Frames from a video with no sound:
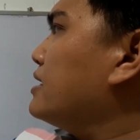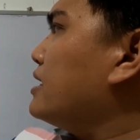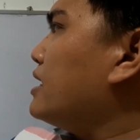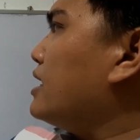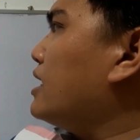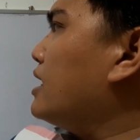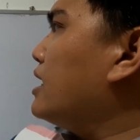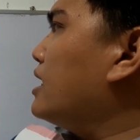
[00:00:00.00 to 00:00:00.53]

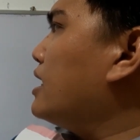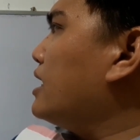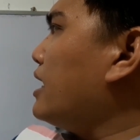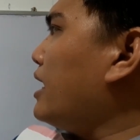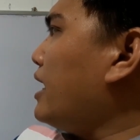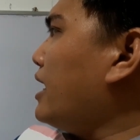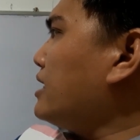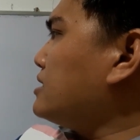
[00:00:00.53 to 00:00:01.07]

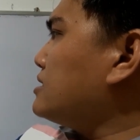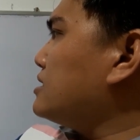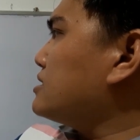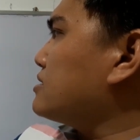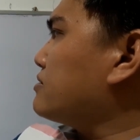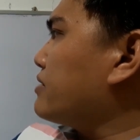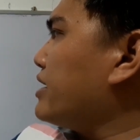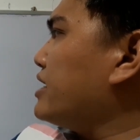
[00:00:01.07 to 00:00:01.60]
x
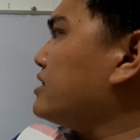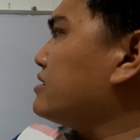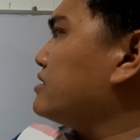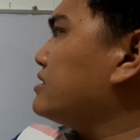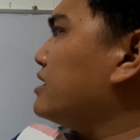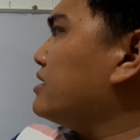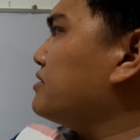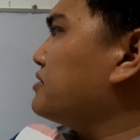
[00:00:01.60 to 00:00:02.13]
is
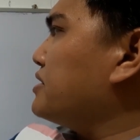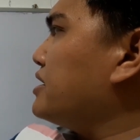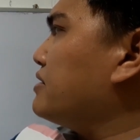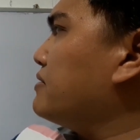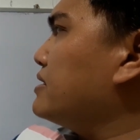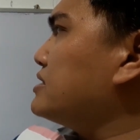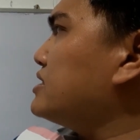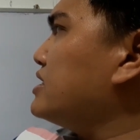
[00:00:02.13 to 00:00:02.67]
greater than or
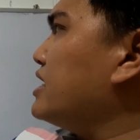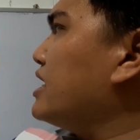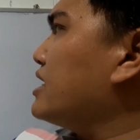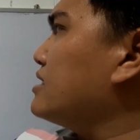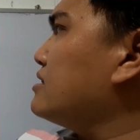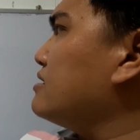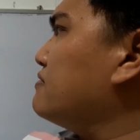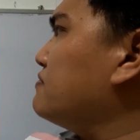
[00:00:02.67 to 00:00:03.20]
equal to
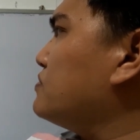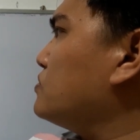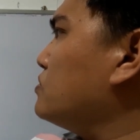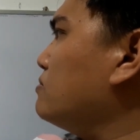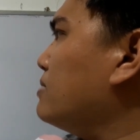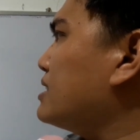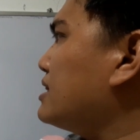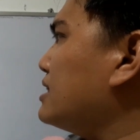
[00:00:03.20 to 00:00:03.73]
negative
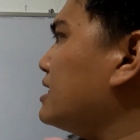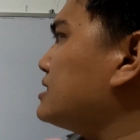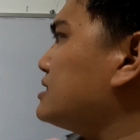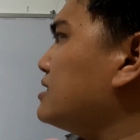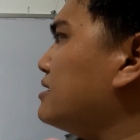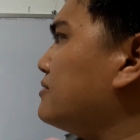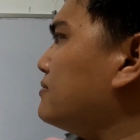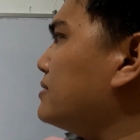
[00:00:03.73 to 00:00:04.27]
2 but less
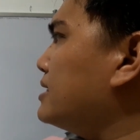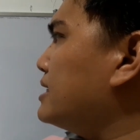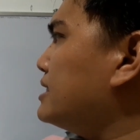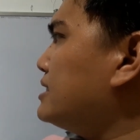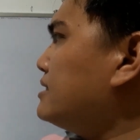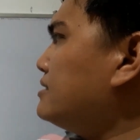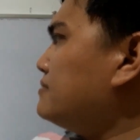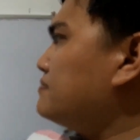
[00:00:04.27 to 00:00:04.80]
than
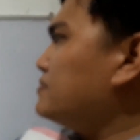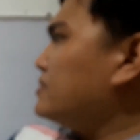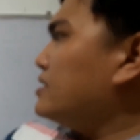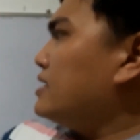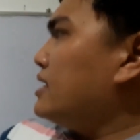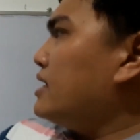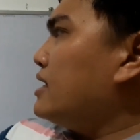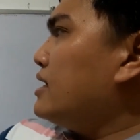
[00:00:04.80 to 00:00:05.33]
1.
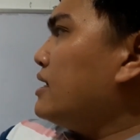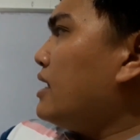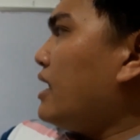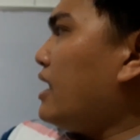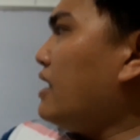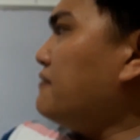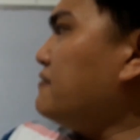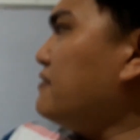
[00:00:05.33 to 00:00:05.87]

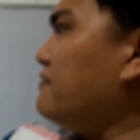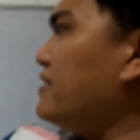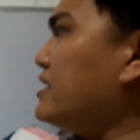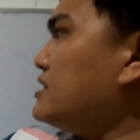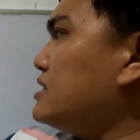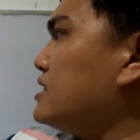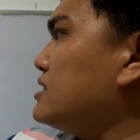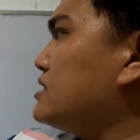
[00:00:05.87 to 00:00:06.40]
F of
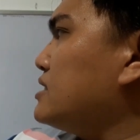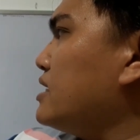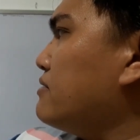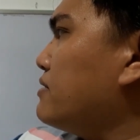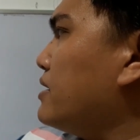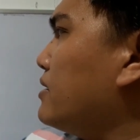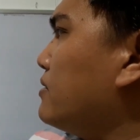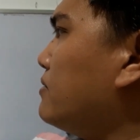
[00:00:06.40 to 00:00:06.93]
x is
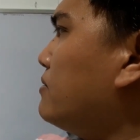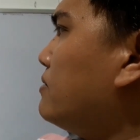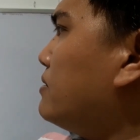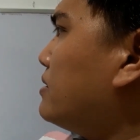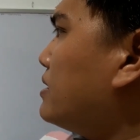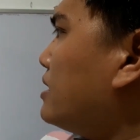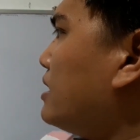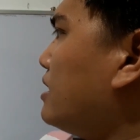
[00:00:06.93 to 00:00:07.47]
0
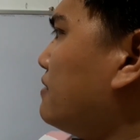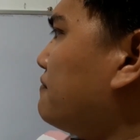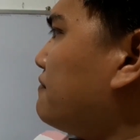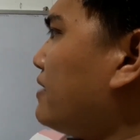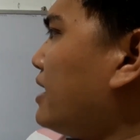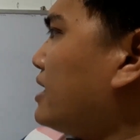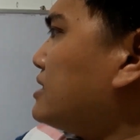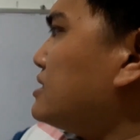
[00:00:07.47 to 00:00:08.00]

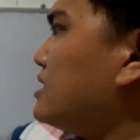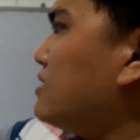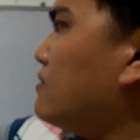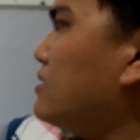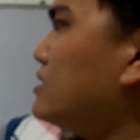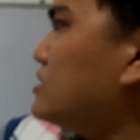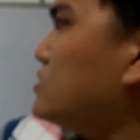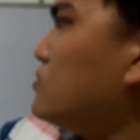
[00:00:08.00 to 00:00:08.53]
if x
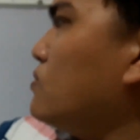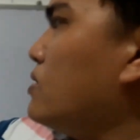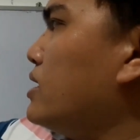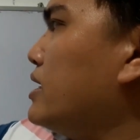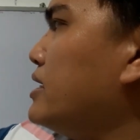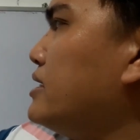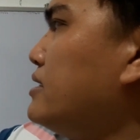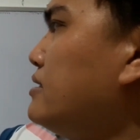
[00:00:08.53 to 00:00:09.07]
equals
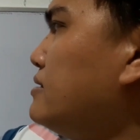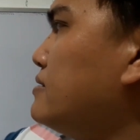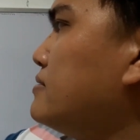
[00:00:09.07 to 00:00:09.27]
1.